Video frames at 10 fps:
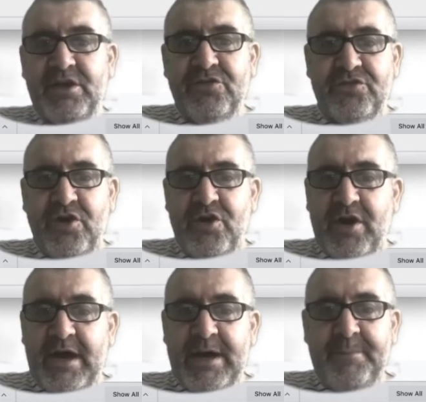So
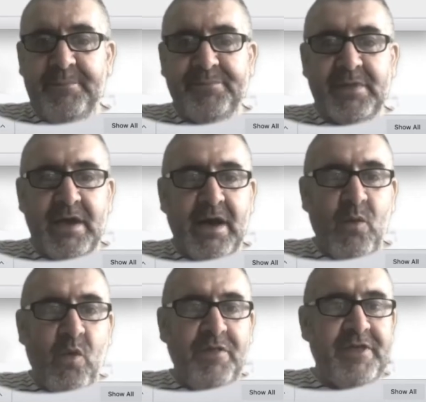
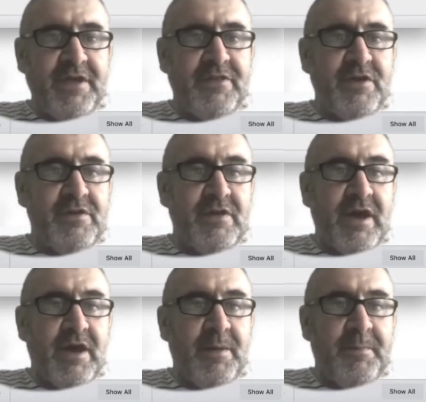one thing that
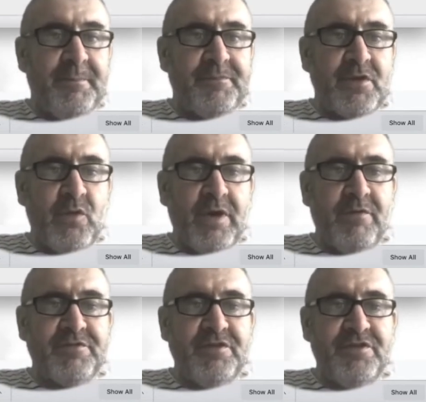quite
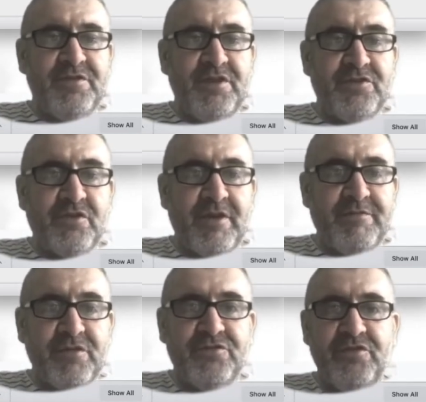often is great
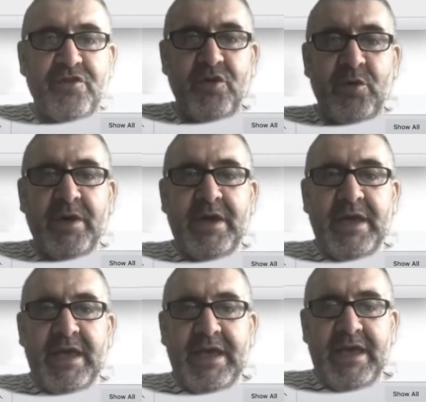fun to do
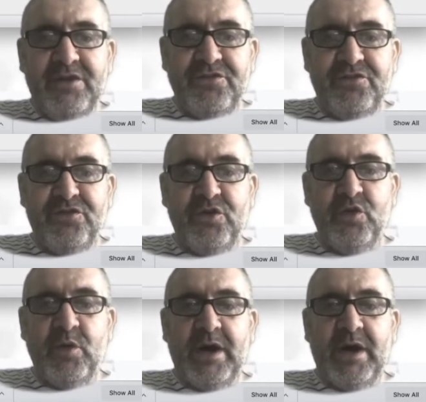is to